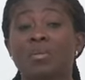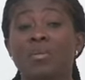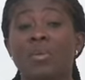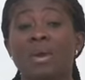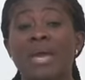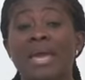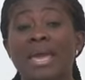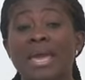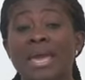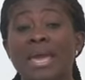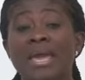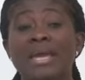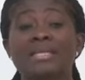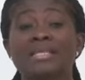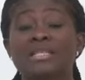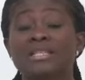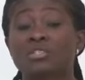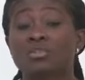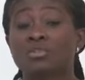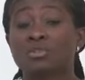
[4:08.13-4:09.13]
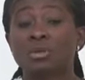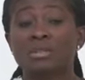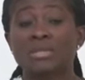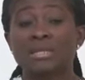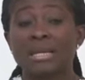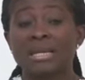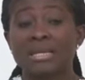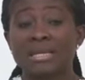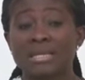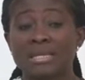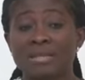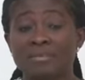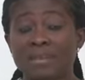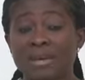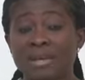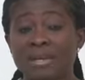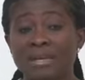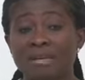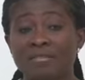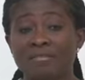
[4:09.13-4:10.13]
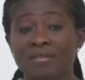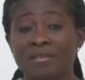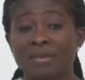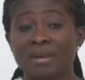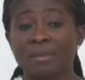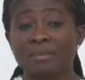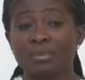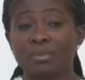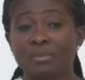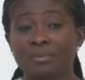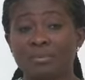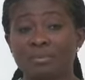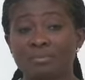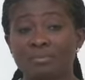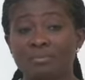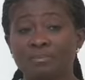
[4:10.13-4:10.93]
where age is not an independent variable?